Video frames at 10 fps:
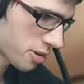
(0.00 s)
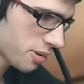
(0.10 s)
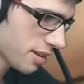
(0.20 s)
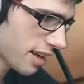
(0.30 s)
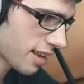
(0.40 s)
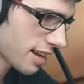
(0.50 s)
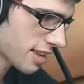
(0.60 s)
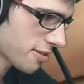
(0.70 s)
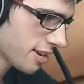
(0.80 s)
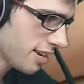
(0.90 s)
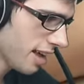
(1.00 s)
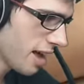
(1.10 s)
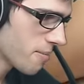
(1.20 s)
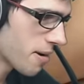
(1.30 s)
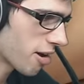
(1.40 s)
cool, I like that one,
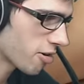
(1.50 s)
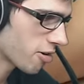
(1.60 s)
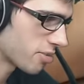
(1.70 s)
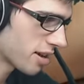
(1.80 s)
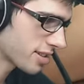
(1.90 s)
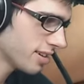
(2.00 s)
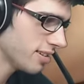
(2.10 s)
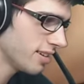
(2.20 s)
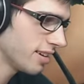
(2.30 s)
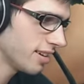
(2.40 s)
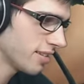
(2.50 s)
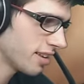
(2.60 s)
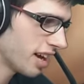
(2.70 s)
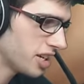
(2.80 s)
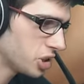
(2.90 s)
Battle Compressor,
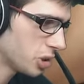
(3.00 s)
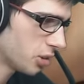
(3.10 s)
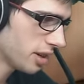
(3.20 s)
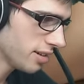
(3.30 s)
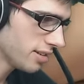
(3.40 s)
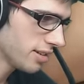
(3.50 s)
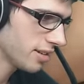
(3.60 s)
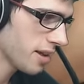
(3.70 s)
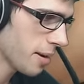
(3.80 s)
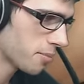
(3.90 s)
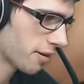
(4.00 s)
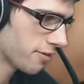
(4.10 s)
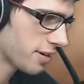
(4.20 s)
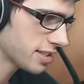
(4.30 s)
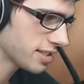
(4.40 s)
a Shauna,
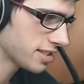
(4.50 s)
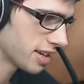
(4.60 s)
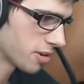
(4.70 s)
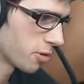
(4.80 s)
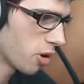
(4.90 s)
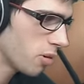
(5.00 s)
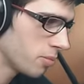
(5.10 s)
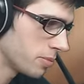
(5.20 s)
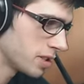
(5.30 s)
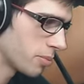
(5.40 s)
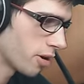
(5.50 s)
Professor Sycamore, Mr.